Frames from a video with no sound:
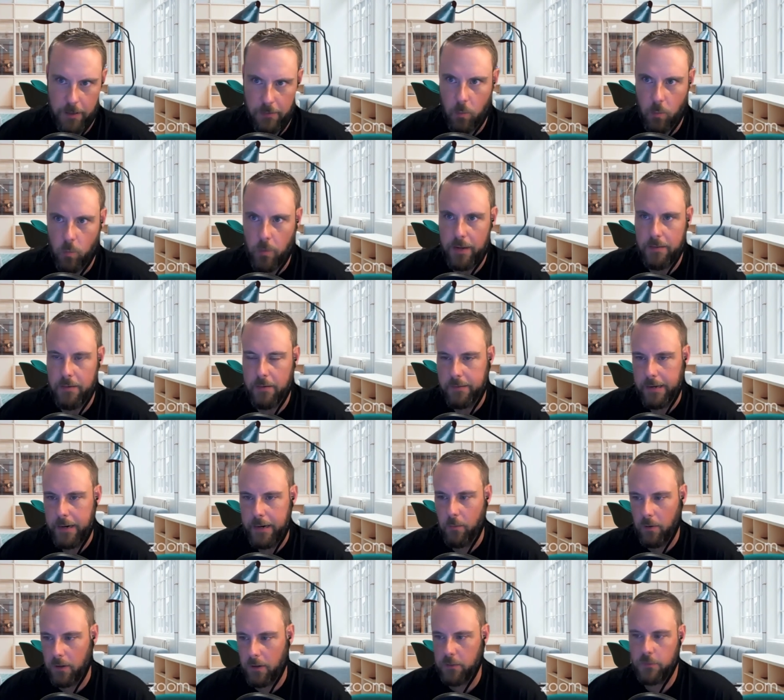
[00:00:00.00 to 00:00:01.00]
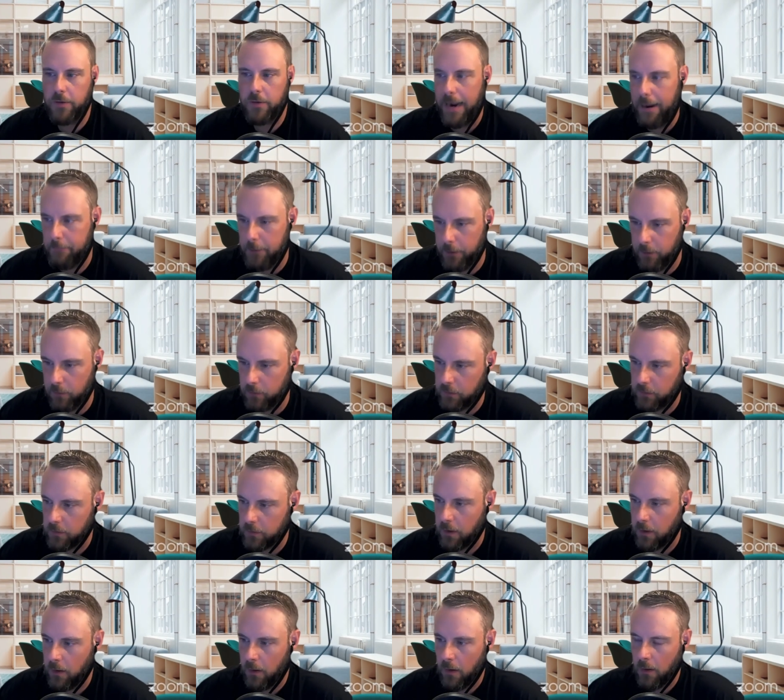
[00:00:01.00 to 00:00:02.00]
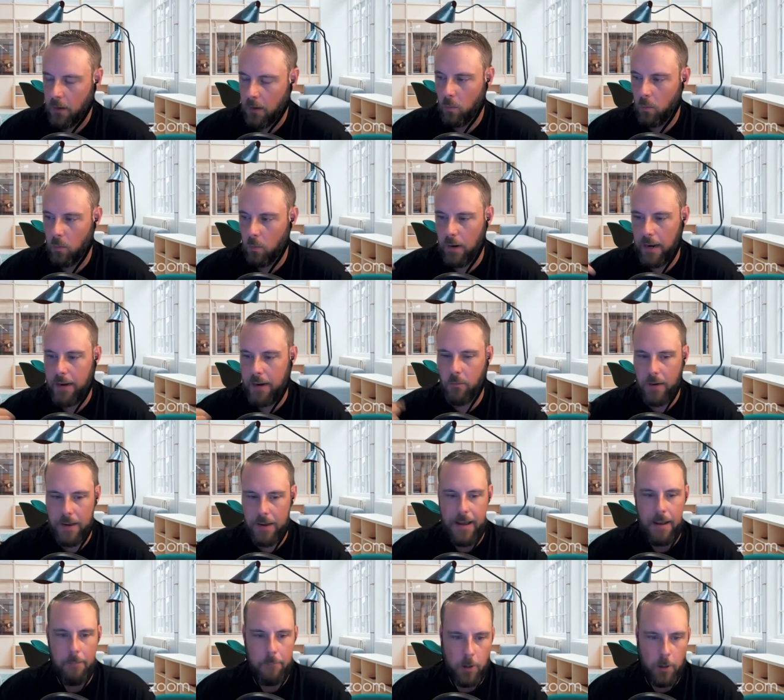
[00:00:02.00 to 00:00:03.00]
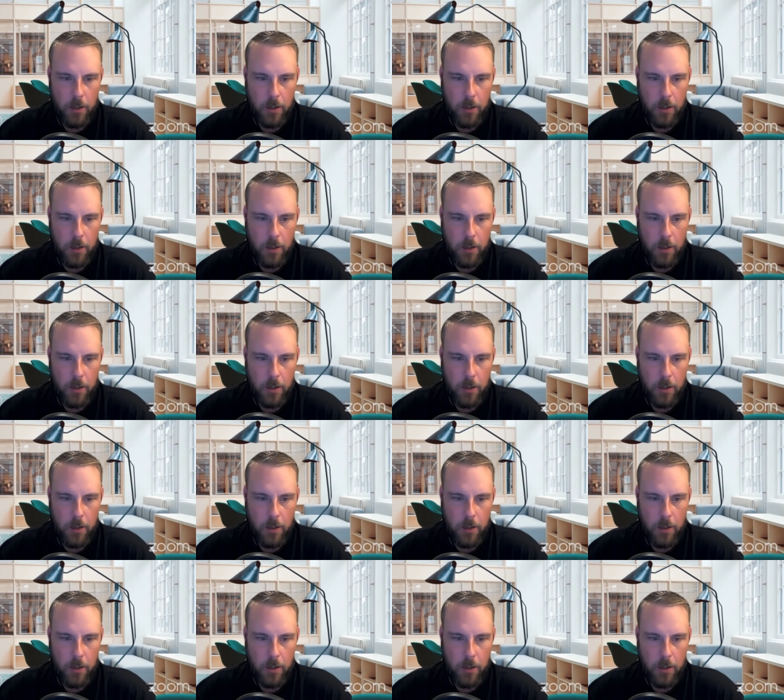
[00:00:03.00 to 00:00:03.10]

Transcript: And the way that they run Zappos, when I read that